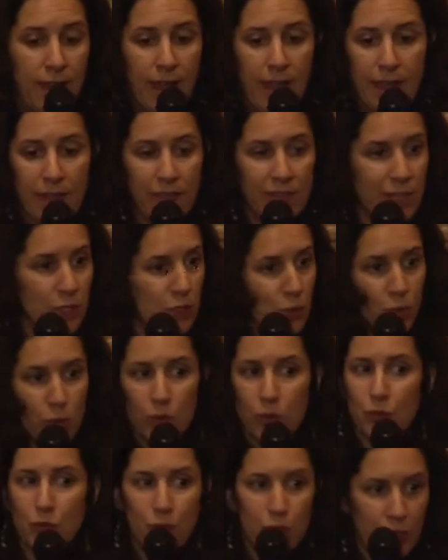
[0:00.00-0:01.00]
And they
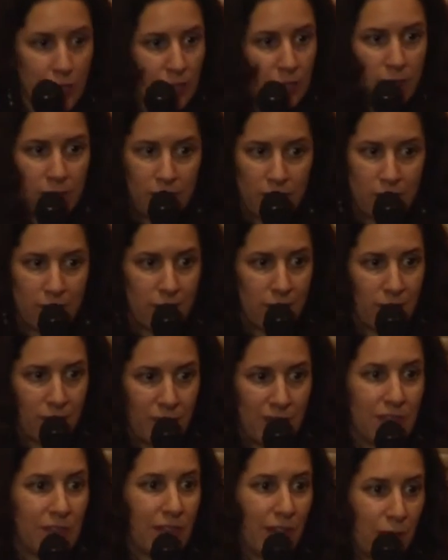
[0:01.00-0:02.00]
don't feel
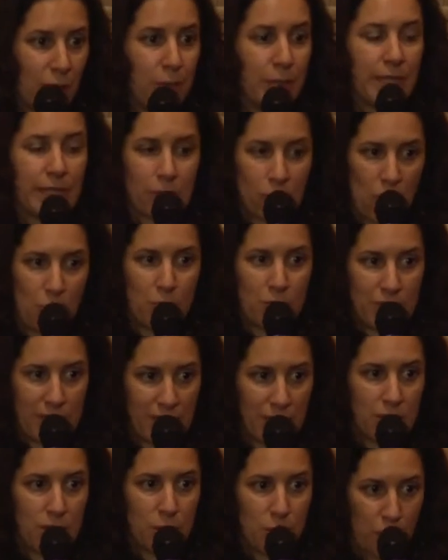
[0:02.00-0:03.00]
that they are being
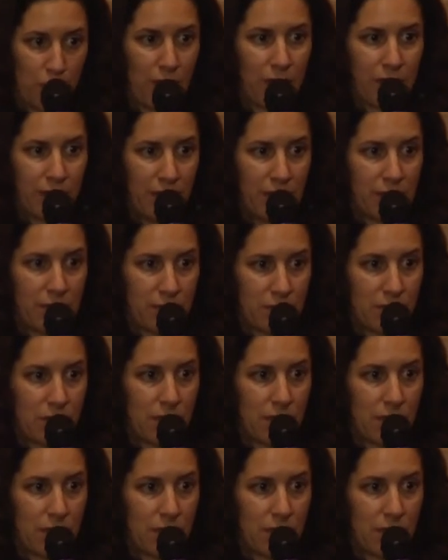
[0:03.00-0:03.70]
represented by these